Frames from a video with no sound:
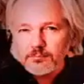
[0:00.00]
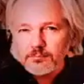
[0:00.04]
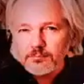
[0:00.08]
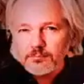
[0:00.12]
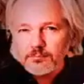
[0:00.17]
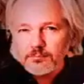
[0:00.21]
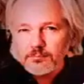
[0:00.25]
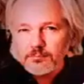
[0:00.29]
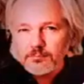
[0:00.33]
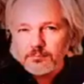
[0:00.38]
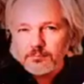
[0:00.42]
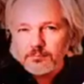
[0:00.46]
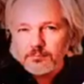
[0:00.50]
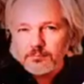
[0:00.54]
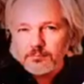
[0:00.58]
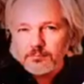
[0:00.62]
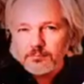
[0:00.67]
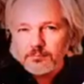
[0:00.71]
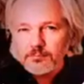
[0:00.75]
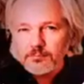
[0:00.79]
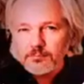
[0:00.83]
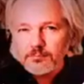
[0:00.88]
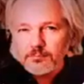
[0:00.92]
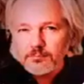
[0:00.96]

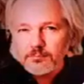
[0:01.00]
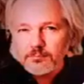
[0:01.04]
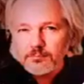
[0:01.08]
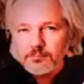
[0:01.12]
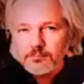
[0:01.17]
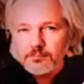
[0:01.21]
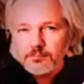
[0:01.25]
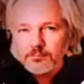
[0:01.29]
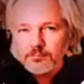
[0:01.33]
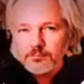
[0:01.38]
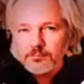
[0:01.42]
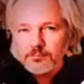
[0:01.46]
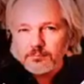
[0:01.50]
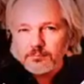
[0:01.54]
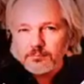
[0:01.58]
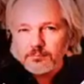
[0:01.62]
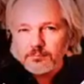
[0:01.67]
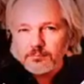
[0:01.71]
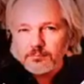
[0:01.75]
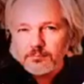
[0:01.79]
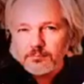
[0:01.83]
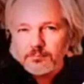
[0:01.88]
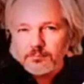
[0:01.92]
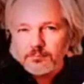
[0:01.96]

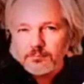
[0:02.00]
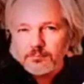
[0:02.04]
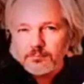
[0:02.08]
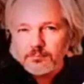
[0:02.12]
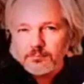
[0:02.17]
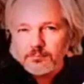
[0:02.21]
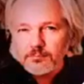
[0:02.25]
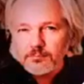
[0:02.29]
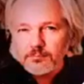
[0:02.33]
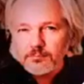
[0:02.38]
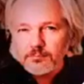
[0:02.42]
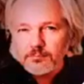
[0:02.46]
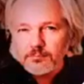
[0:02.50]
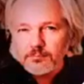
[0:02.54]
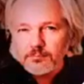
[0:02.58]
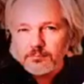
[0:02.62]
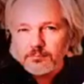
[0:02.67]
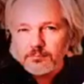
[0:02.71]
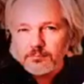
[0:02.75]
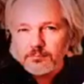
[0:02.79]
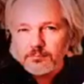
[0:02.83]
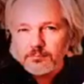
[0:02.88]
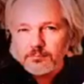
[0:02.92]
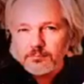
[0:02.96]

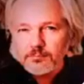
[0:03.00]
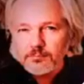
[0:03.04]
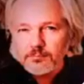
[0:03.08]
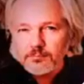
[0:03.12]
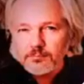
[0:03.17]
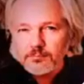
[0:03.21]
No words are spoken by the person on screen.